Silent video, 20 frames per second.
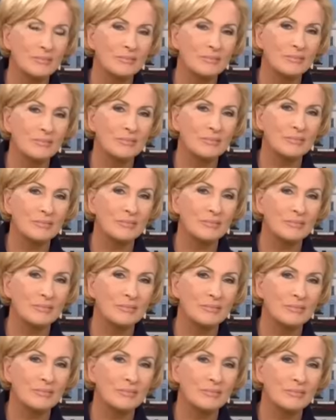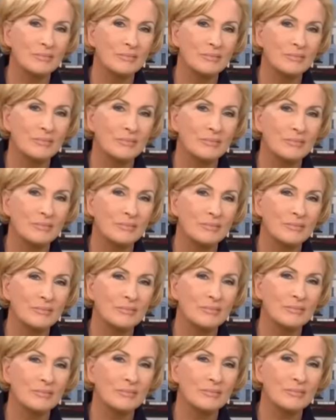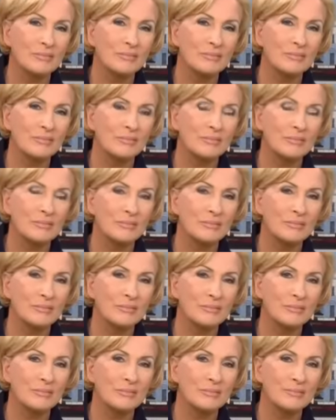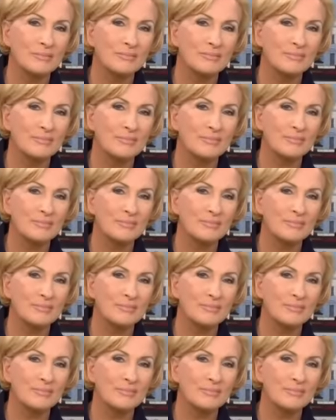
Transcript: No words are spoken by the person on screen.